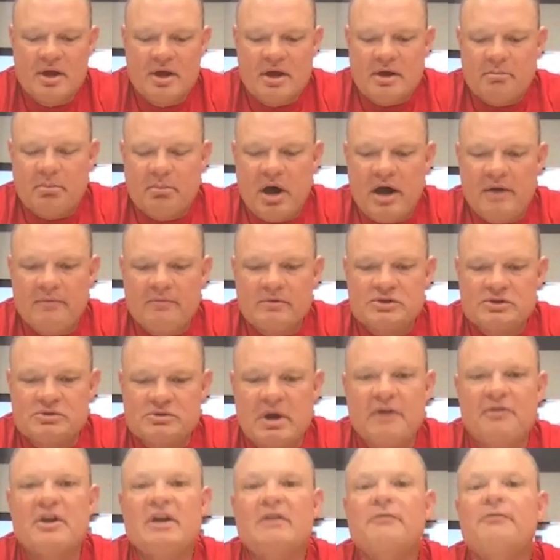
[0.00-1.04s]
But so I
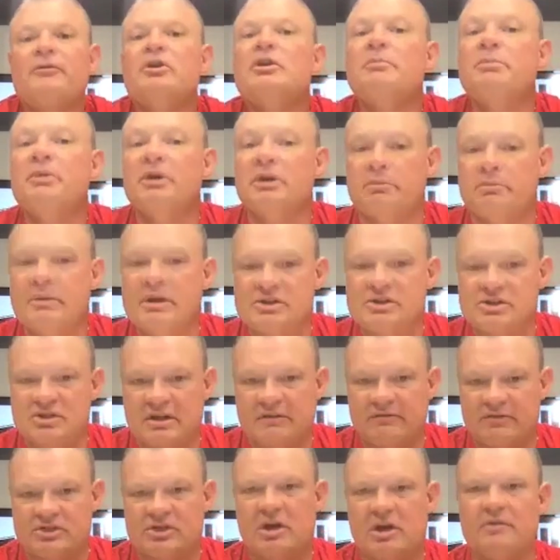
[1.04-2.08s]
think for you to build a business, you have
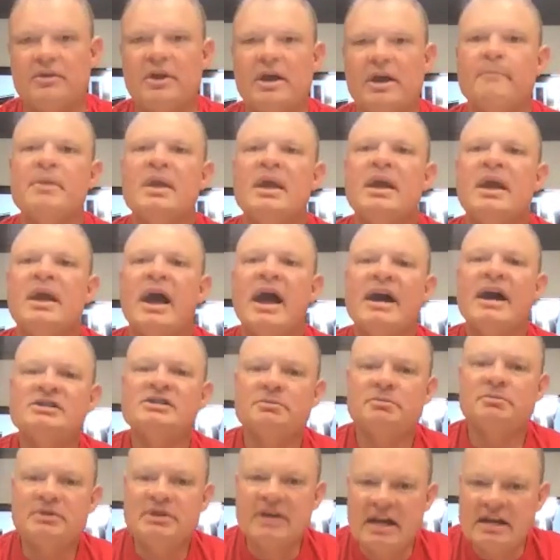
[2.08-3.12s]
to start there. As it
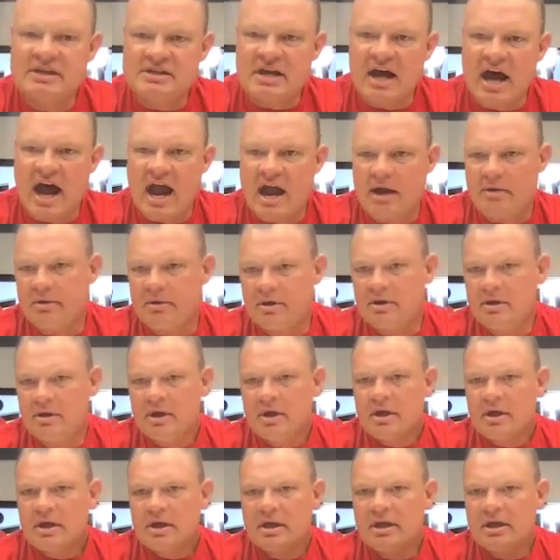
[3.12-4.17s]
pertains to hiring,
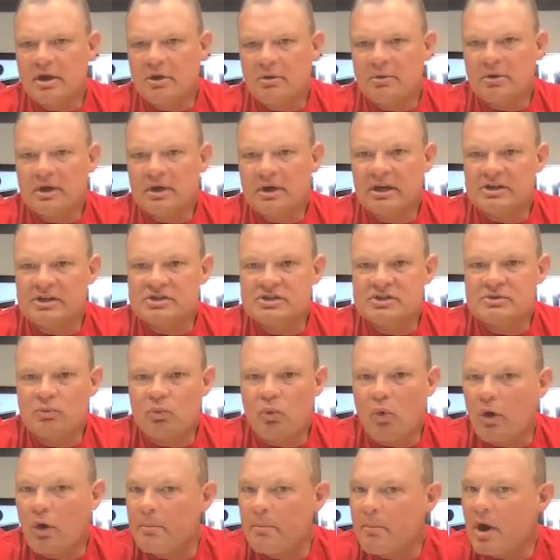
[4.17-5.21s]
because
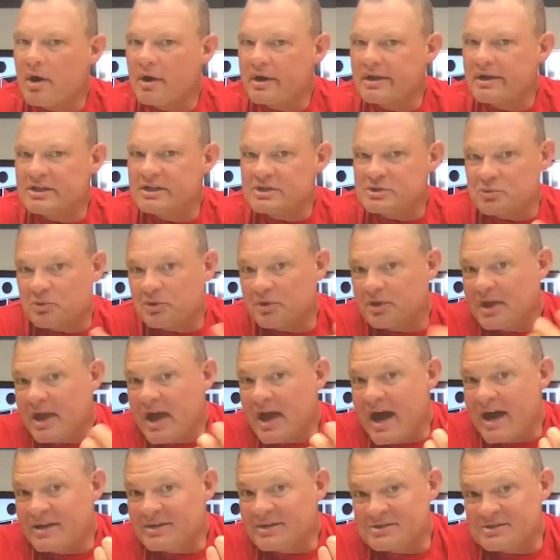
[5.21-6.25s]
warm market is really,
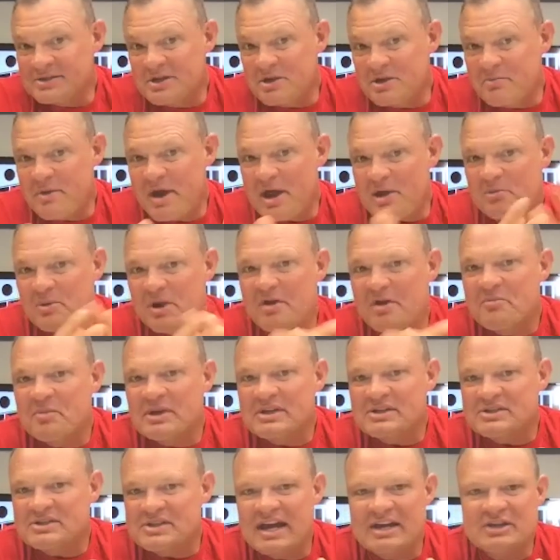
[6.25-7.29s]
honestly, no matter what everybody
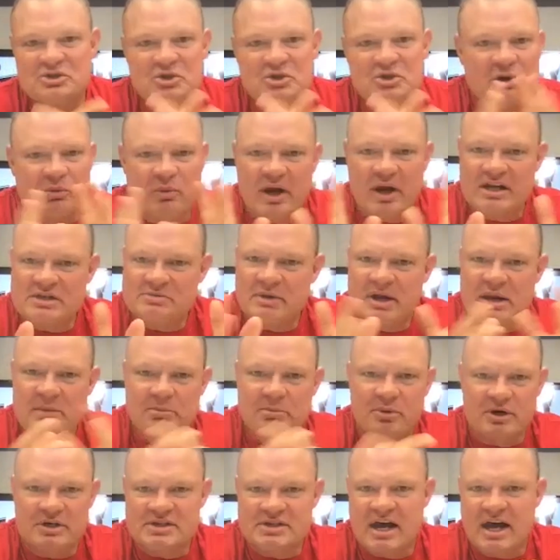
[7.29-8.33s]
says, you can write as many
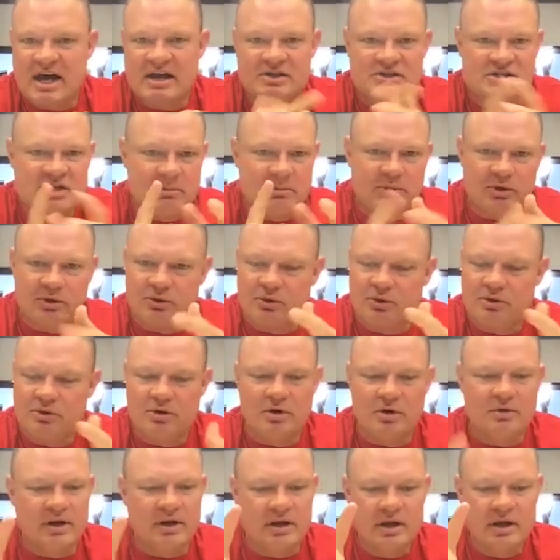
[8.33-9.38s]
books on
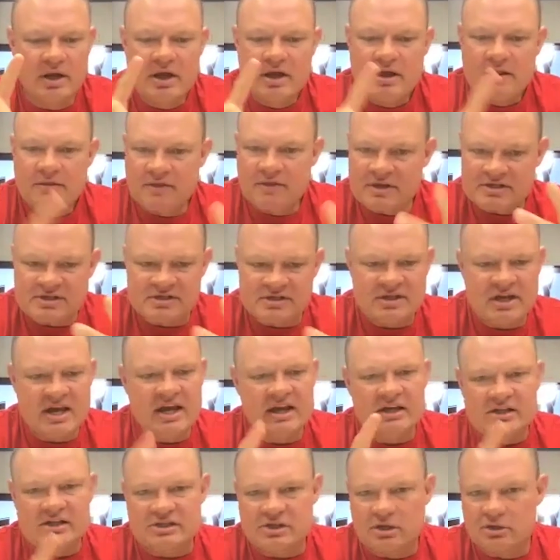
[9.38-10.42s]
ZipRecruiter and this
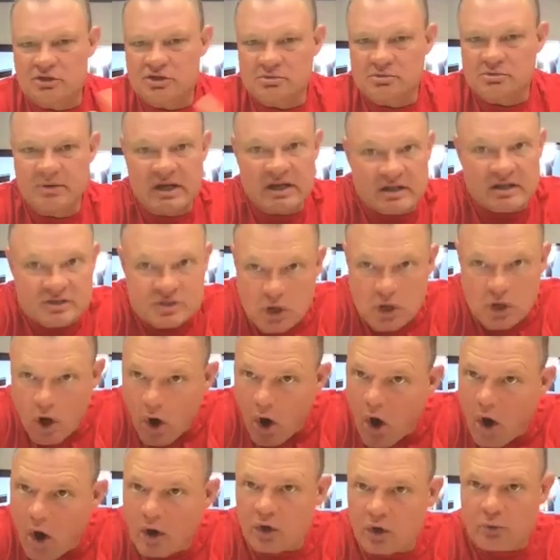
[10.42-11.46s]
thing and social media, and it's
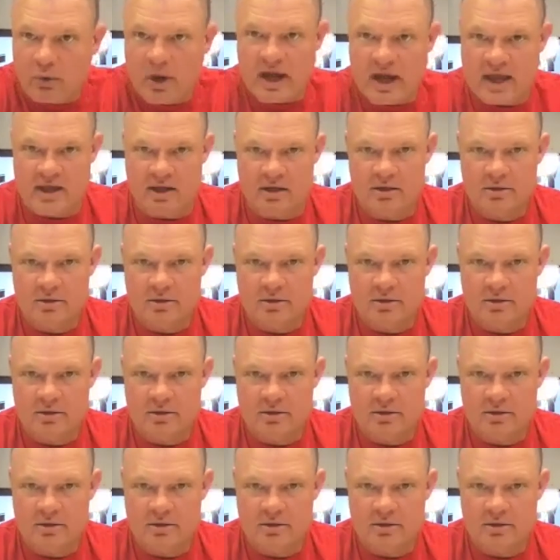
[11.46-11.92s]
all great.